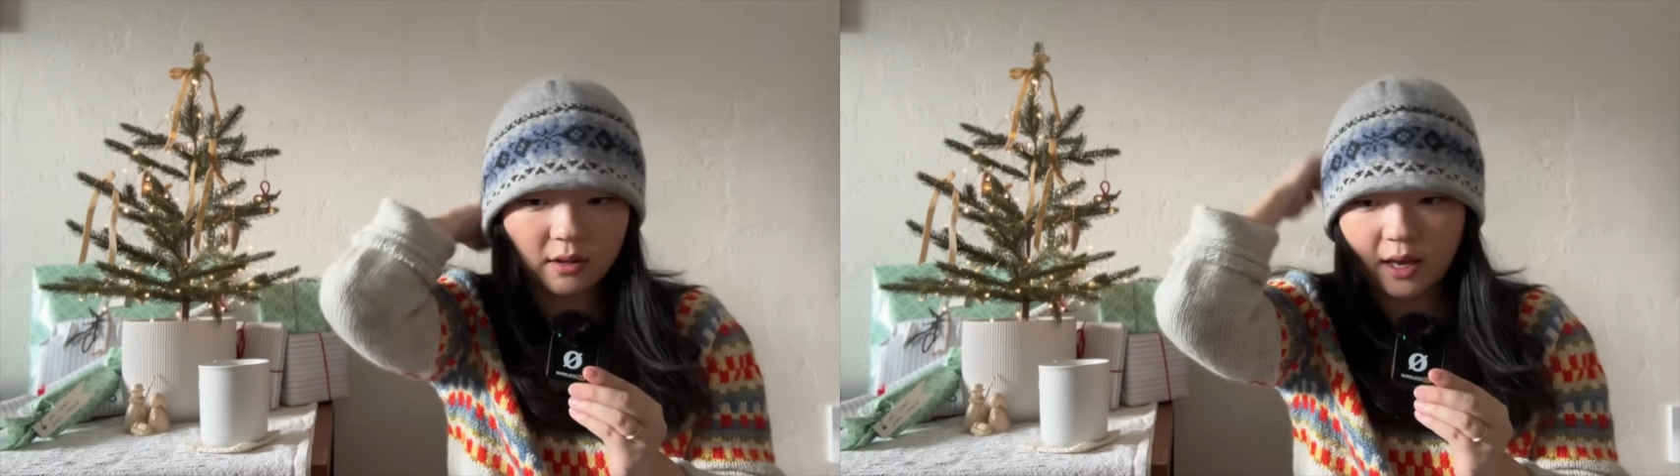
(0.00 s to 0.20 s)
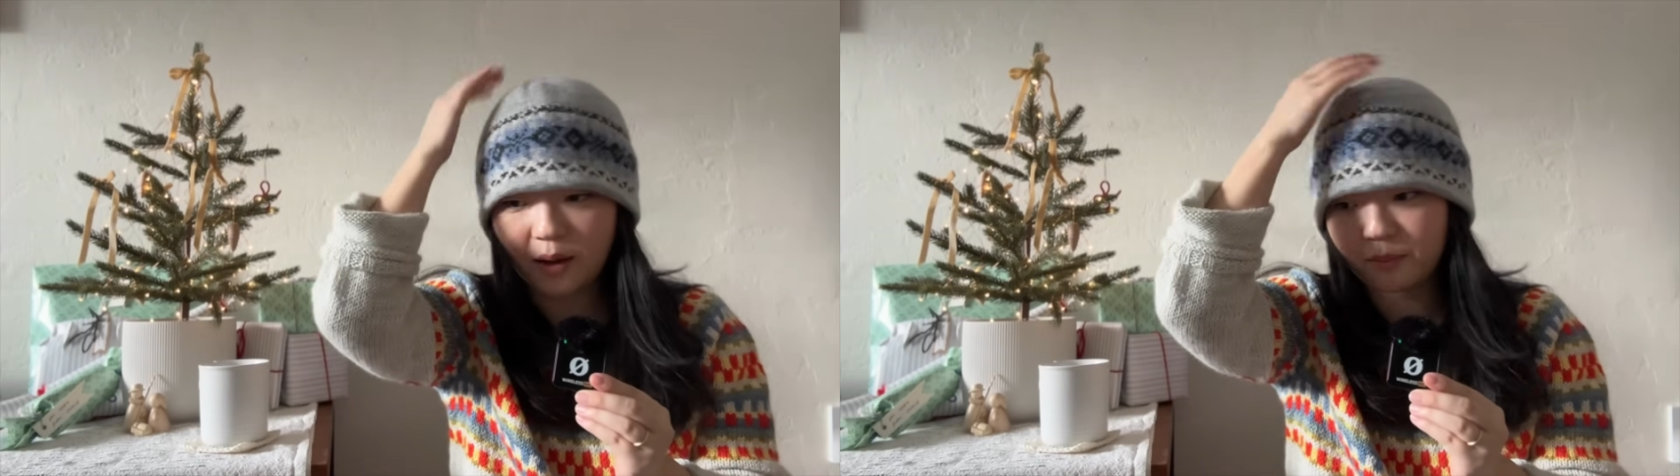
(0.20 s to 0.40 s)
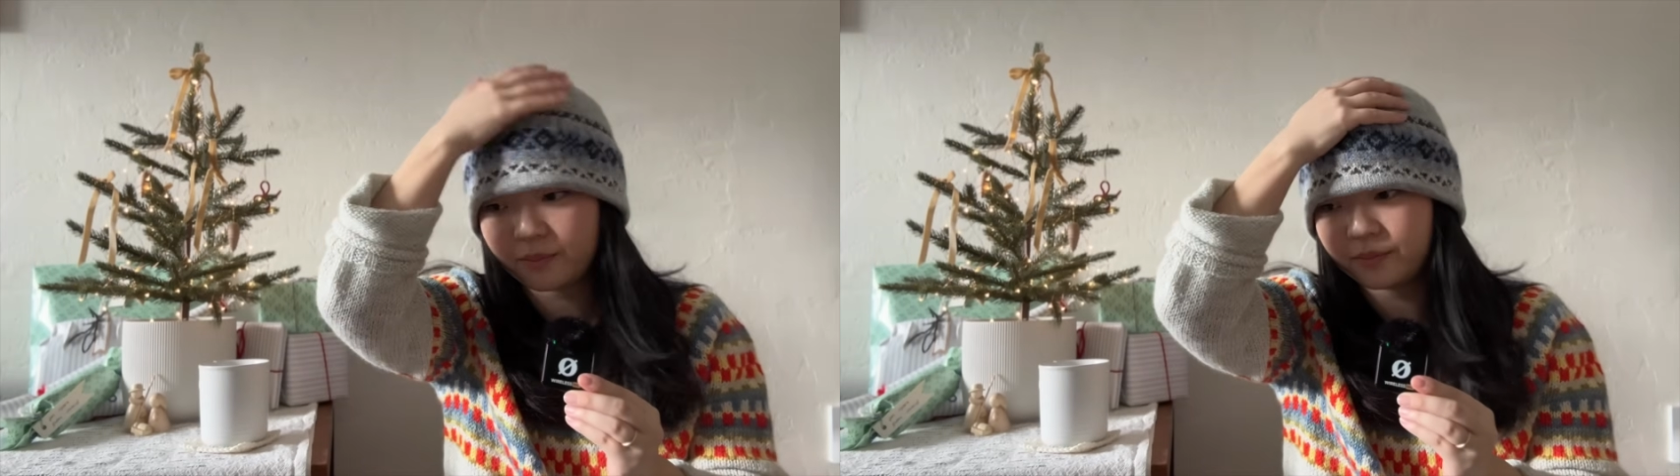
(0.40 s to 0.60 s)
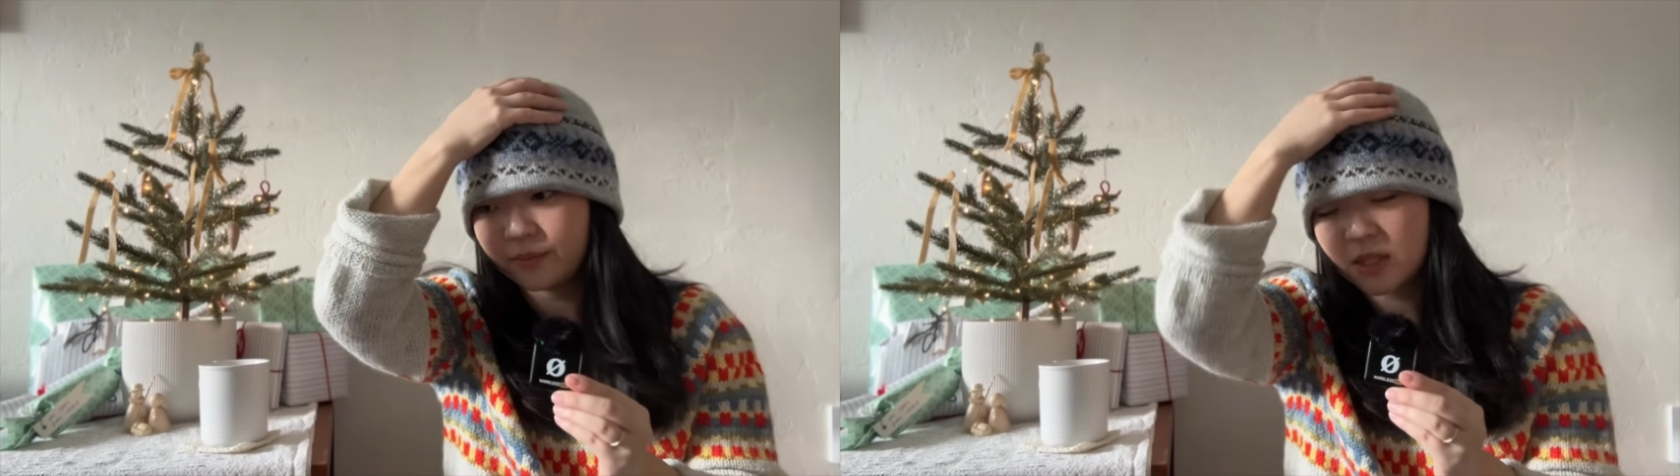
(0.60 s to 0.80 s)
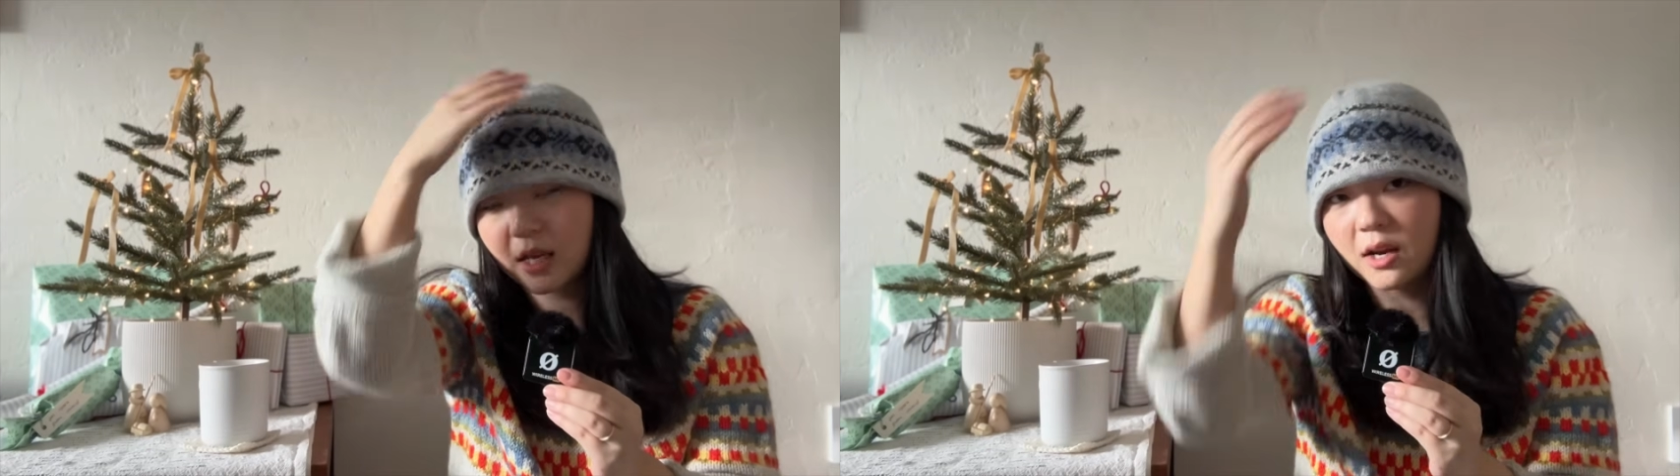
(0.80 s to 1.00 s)
cap
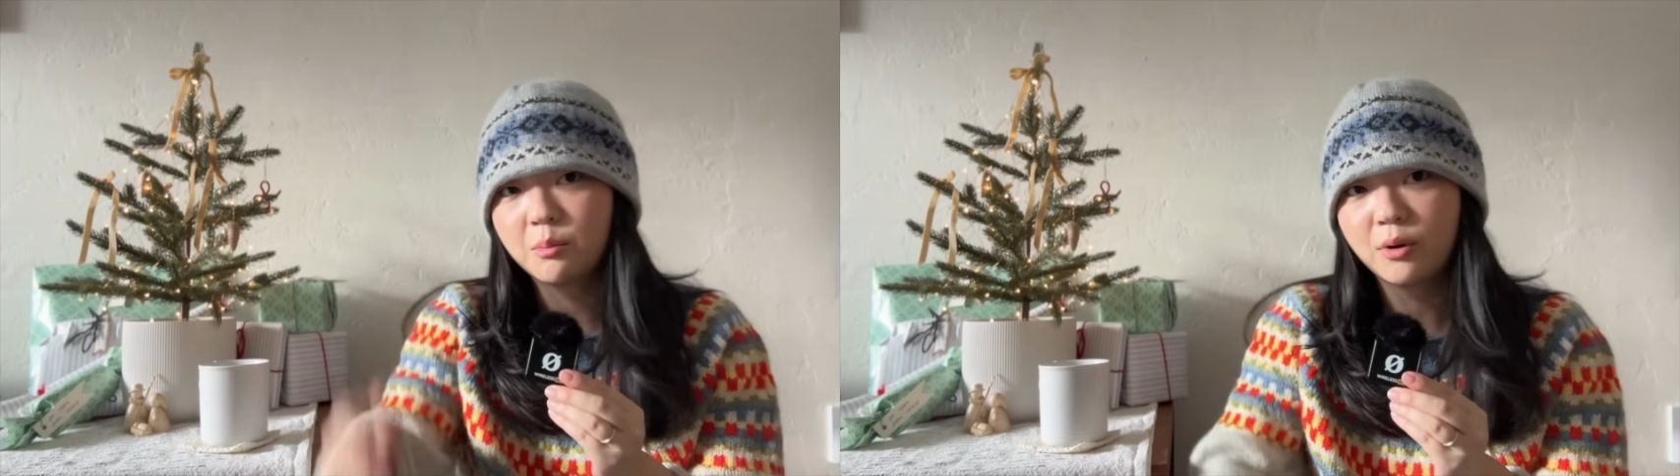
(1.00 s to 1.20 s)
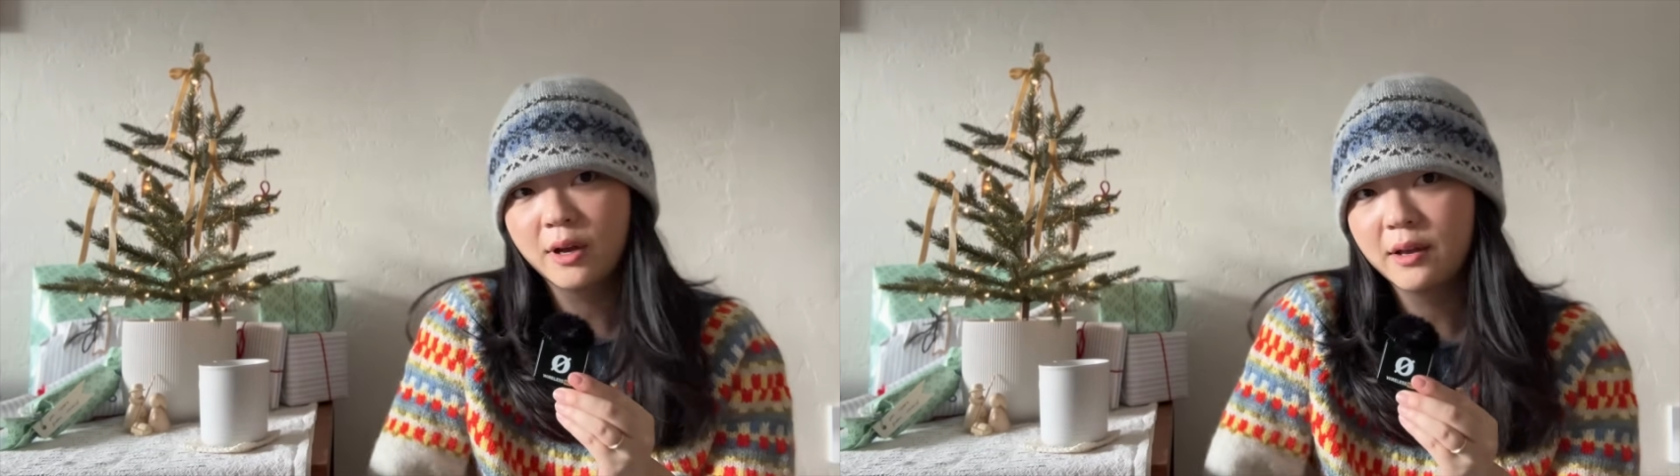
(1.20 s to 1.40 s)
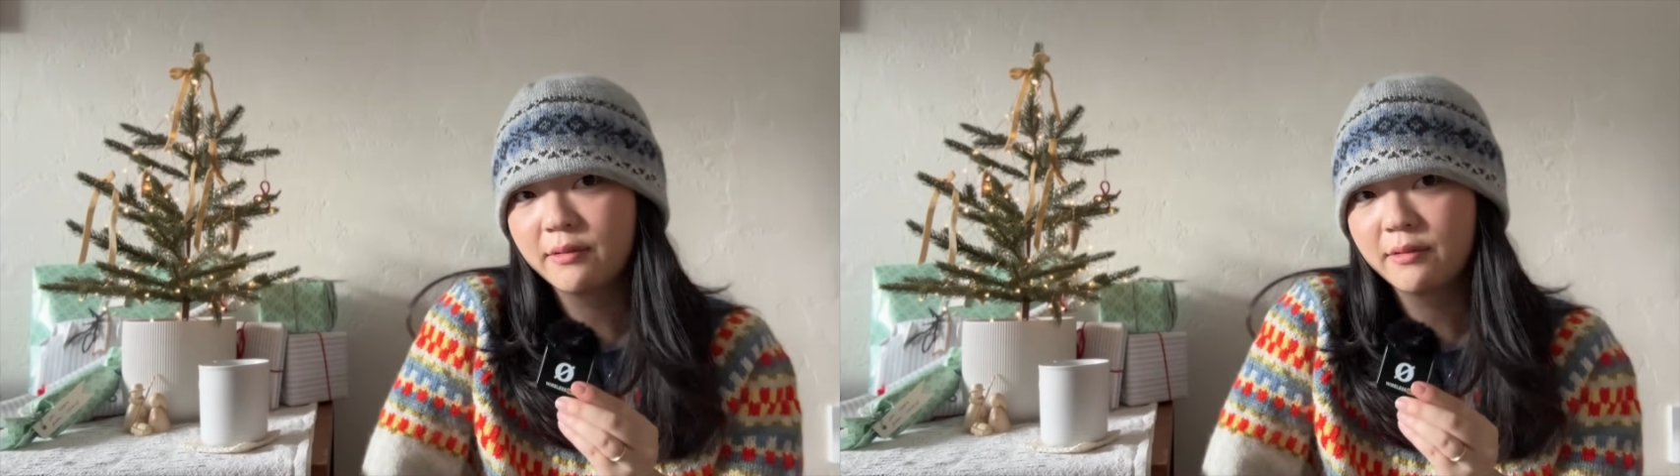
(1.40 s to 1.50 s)
skater boy